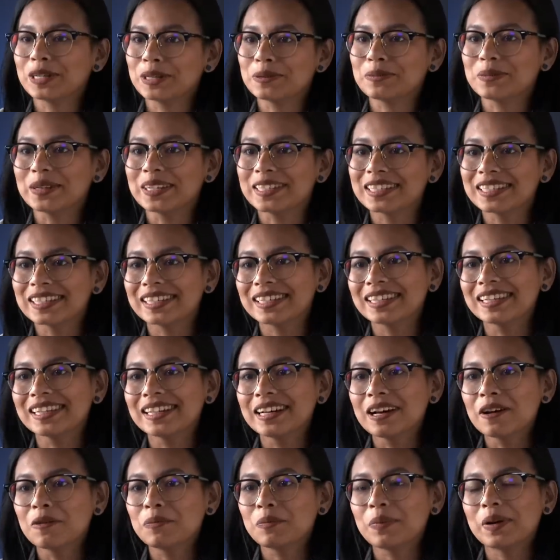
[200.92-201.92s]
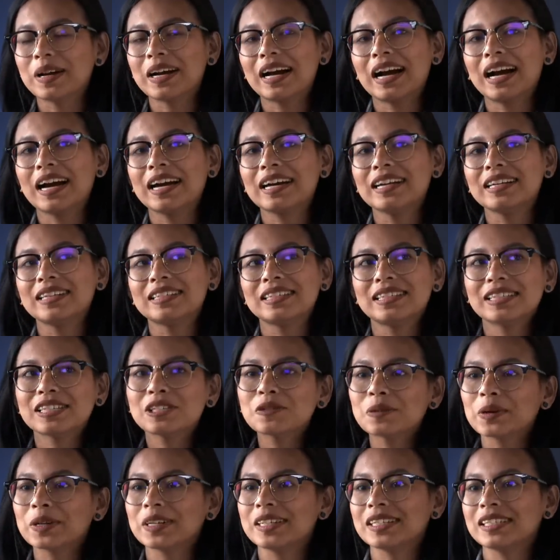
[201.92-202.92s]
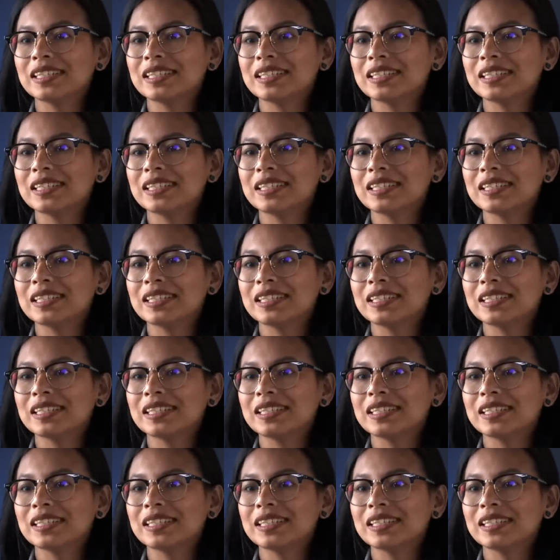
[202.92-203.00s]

the budget, but I just want to